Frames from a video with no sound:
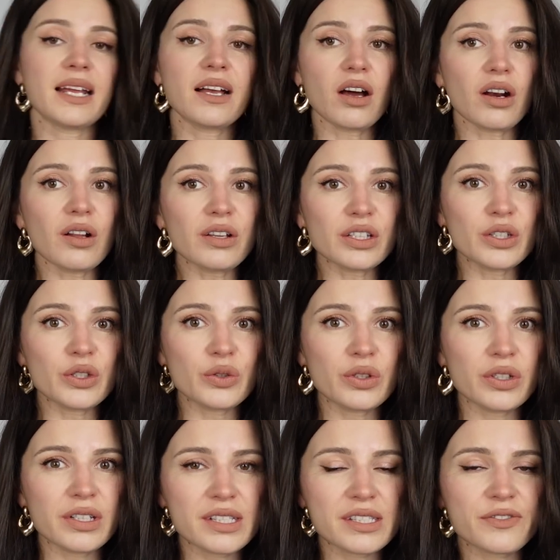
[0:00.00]
I got all the
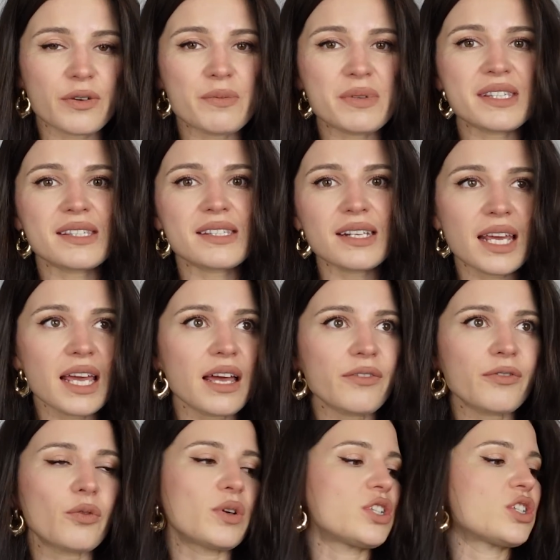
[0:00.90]
new goodies from
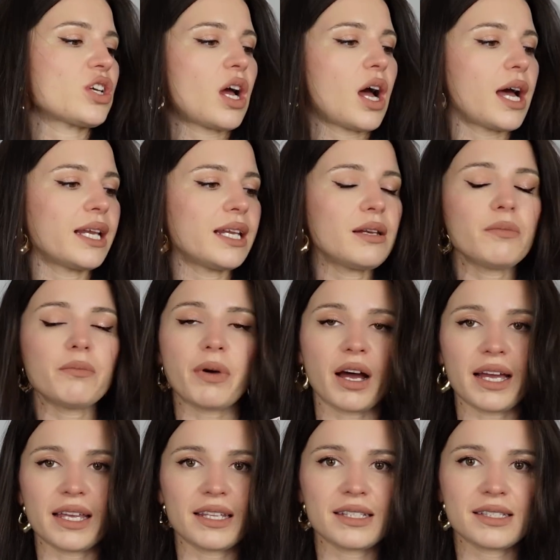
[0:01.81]
Sniff, which I didn't
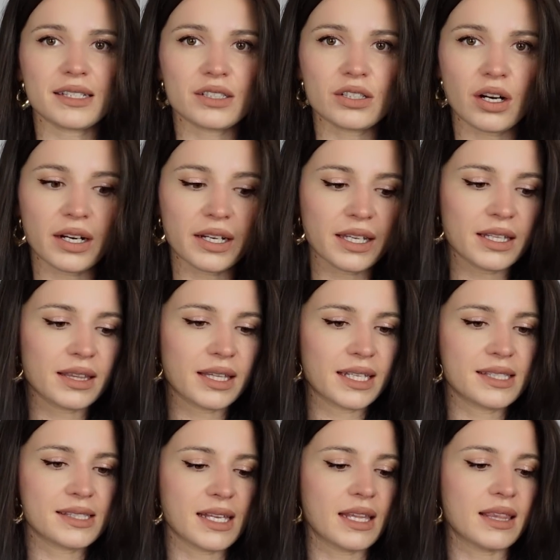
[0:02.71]
buy these at Target.
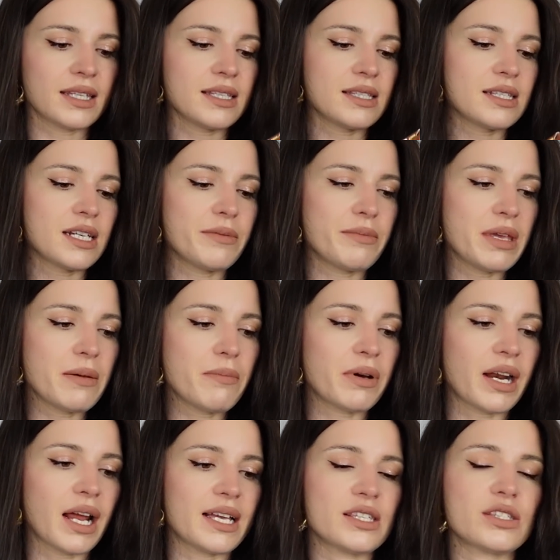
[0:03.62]
They sent these to me,
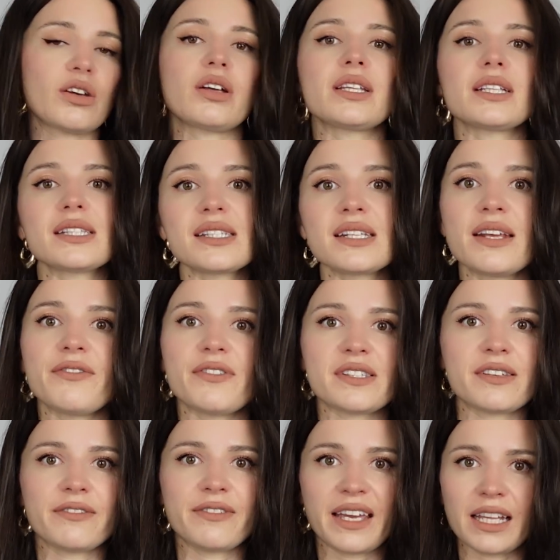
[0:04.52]
but I saw that Sniff
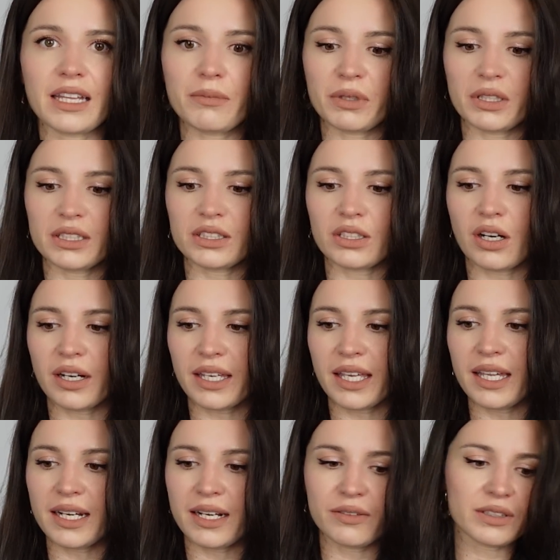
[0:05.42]
is available at
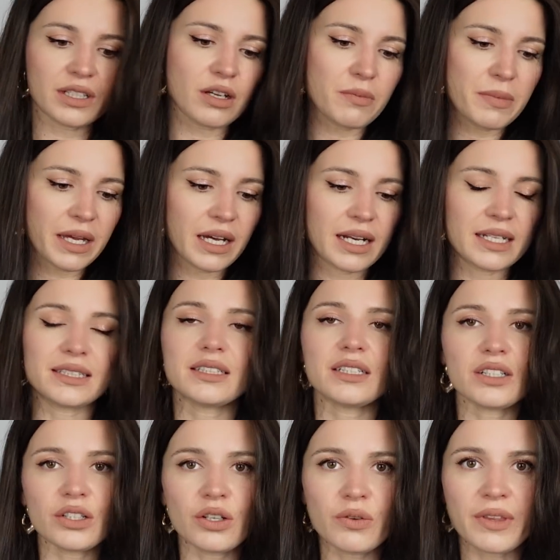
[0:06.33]
Target, and I was like, oh my god, I
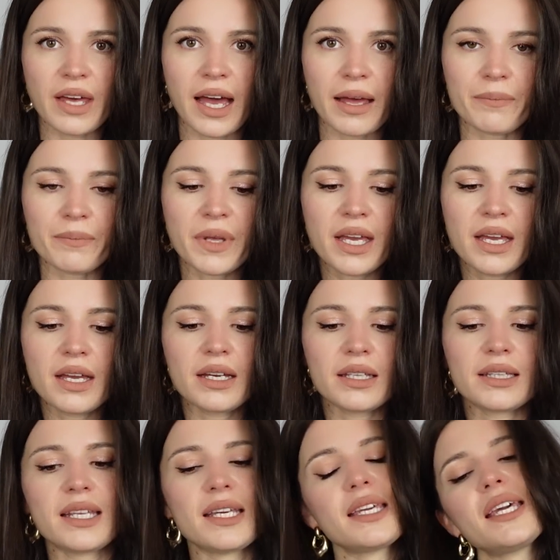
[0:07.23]
didn't know that.
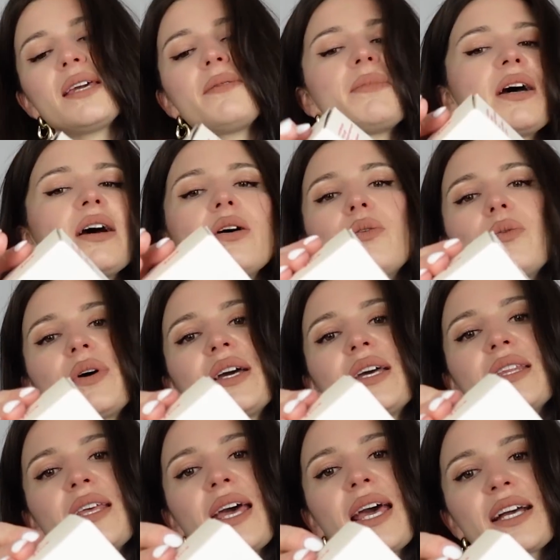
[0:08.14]
They came out
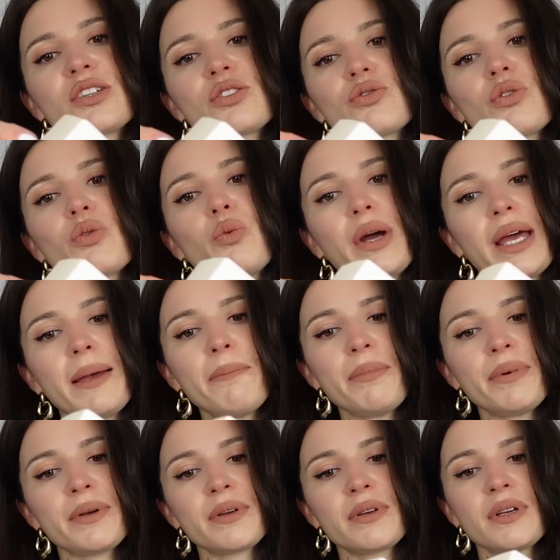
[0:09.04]
with Extra
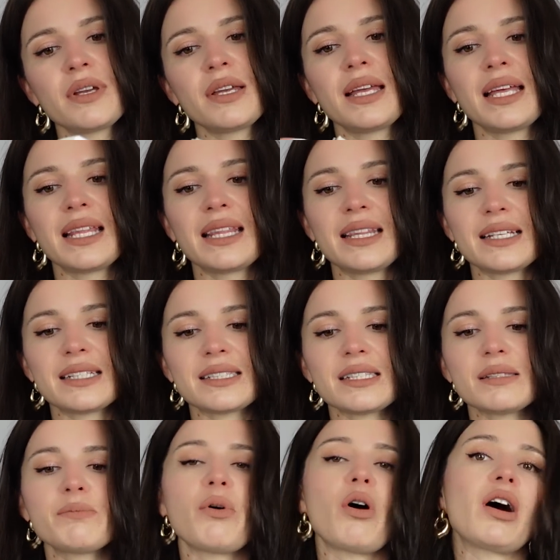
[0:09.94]
Whip. This
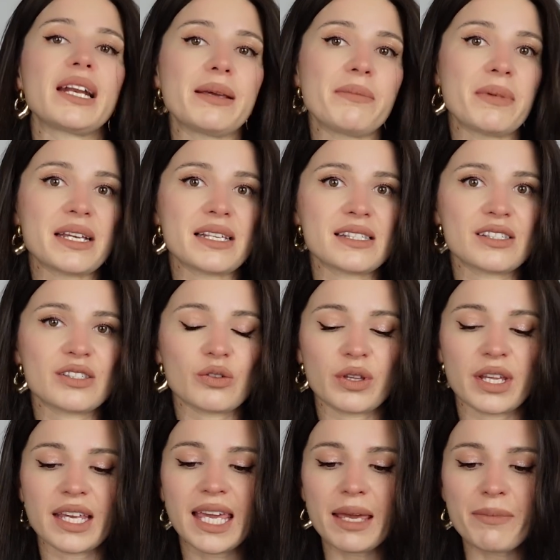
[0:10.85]
is body mist.
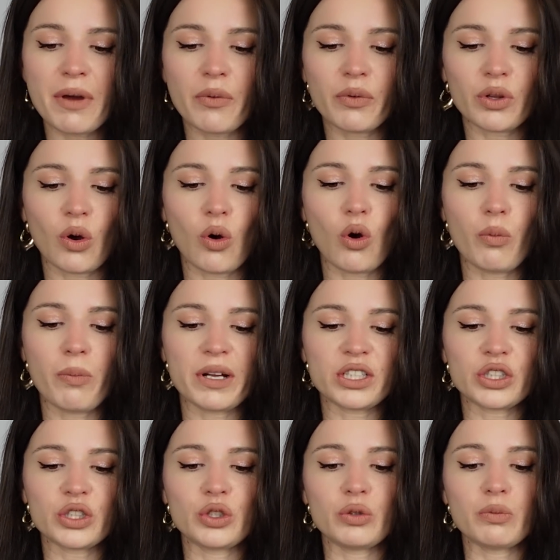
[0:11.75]
So they came out with a whole
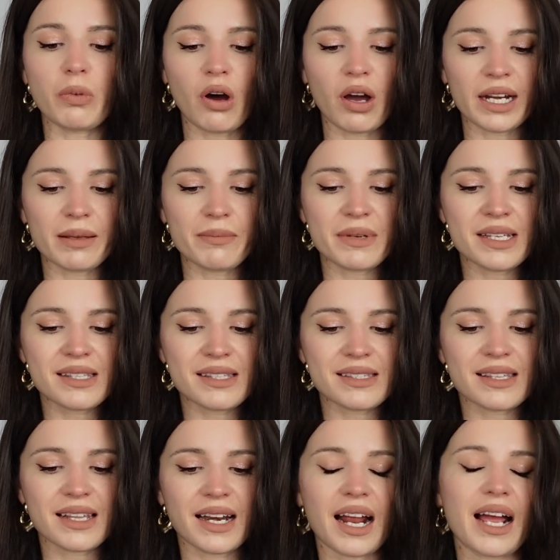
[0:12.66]
bunch of new body
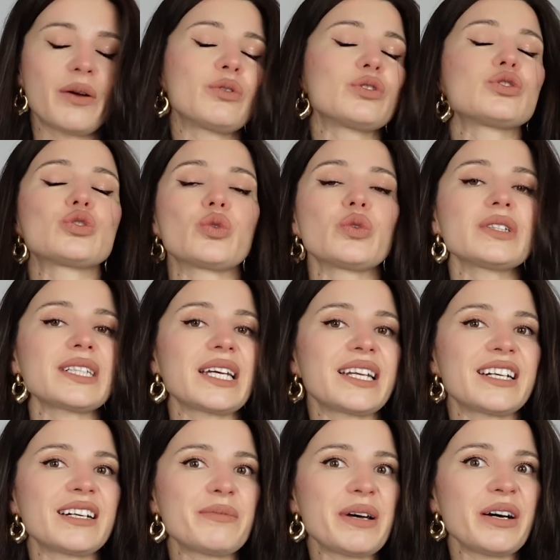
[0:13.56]
mists that I was so
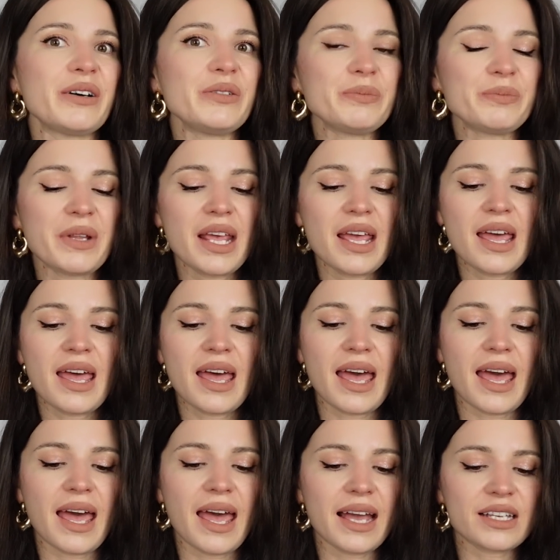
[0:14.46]
excited about.
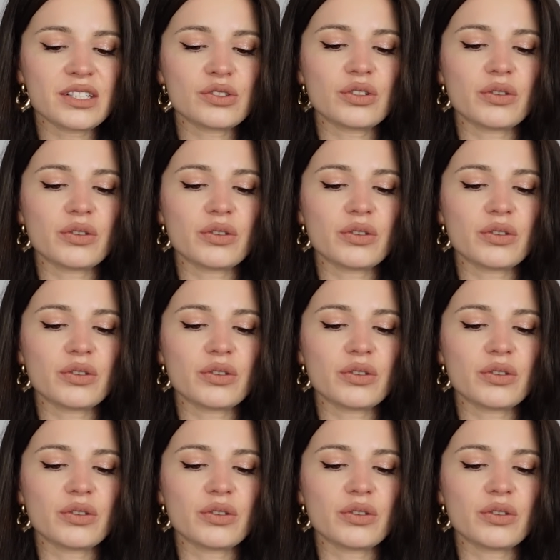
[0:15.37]
I